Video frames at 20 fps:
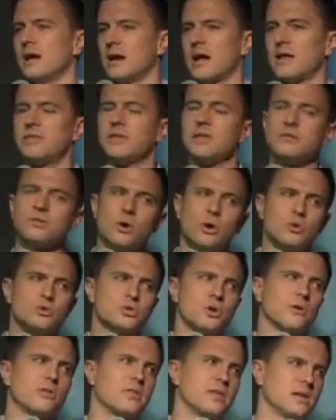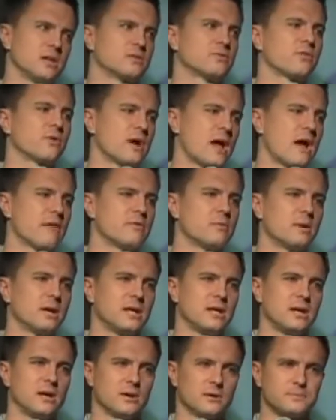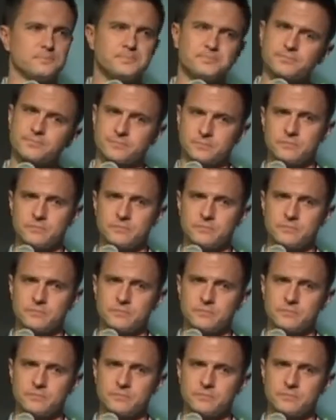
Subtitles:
And I think those are things for everybody here